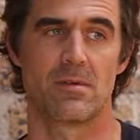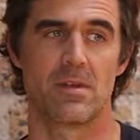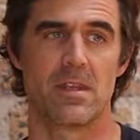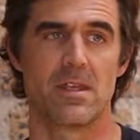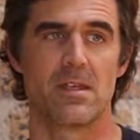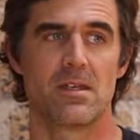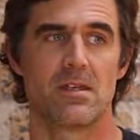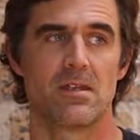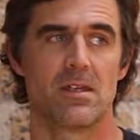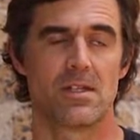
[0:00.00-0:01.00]

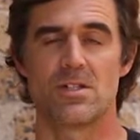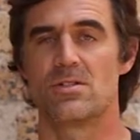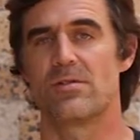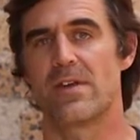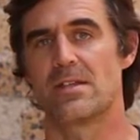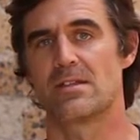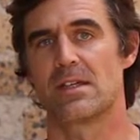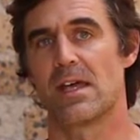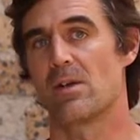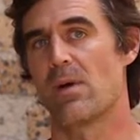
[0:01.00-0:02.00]
The issues
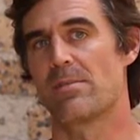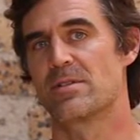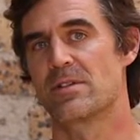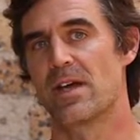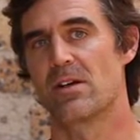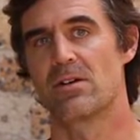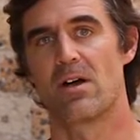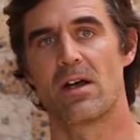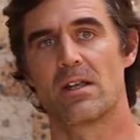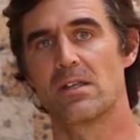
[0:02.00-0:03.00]
facing Attawapiskat are
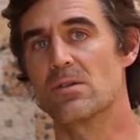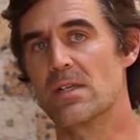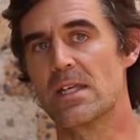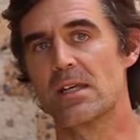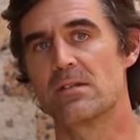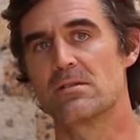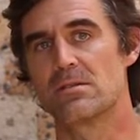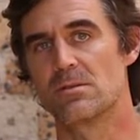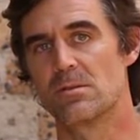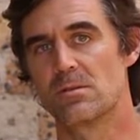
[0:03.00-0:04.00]
not unique
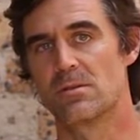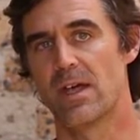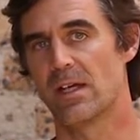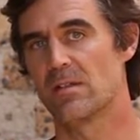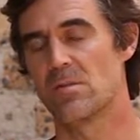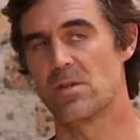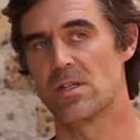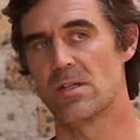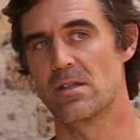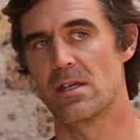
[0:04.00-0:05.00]
to that
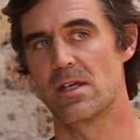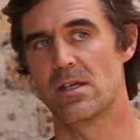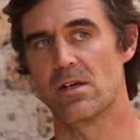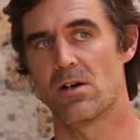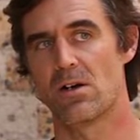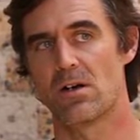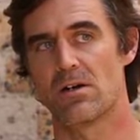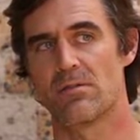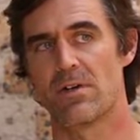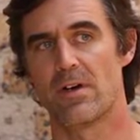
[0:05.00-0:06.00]
community. They
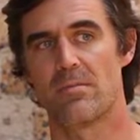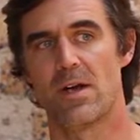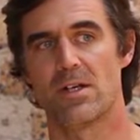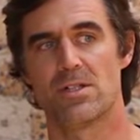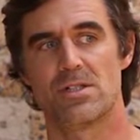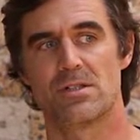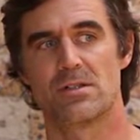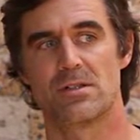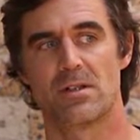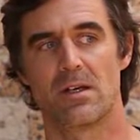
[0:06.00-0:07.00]
are very much
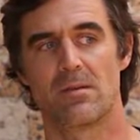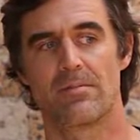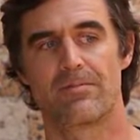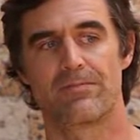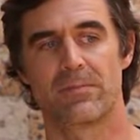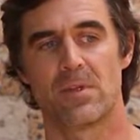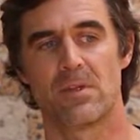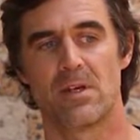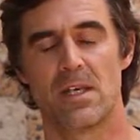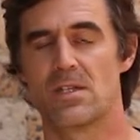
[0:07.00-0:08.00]

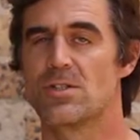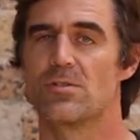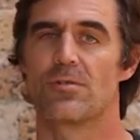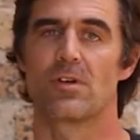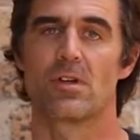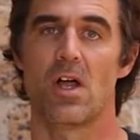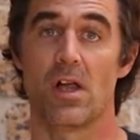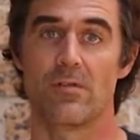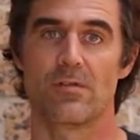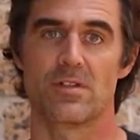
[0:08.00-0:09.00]
an issue for a
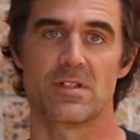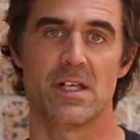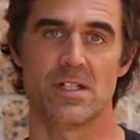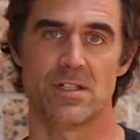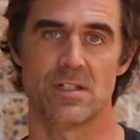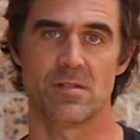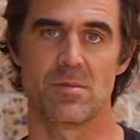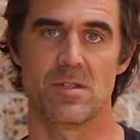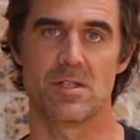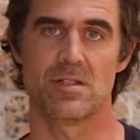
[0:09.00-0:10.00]
lot of First Nations
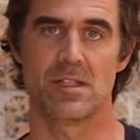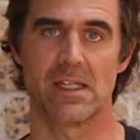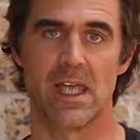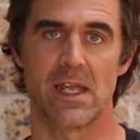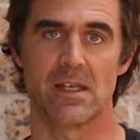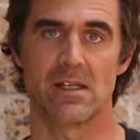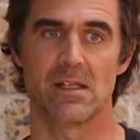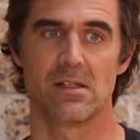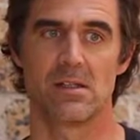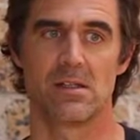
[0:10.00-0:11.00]
communities in Canada.